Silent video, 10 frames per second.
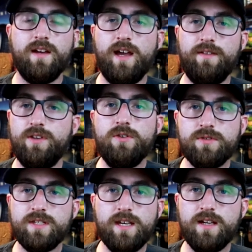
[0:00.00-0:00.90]
Have you
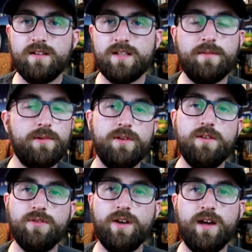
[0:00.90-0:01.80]
seen it? Tell me what
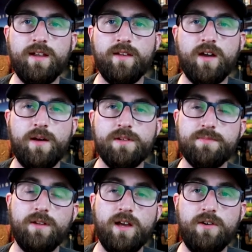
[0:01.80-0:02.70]
you thought in the comments
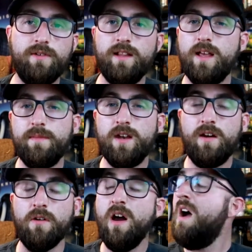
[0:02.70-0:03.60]
below, and let me
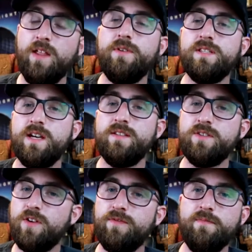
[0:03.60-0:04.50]
know. Otherwise, guys,
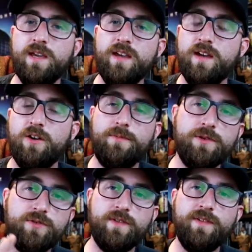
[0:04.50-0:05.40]
that's all for me. Hope
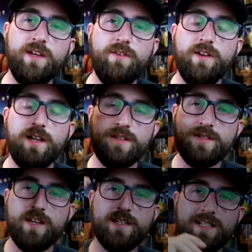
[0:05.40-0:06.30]
you enjoyed the video, and I'll
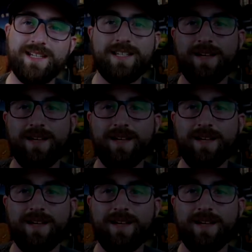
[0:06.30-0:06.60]
see you guys next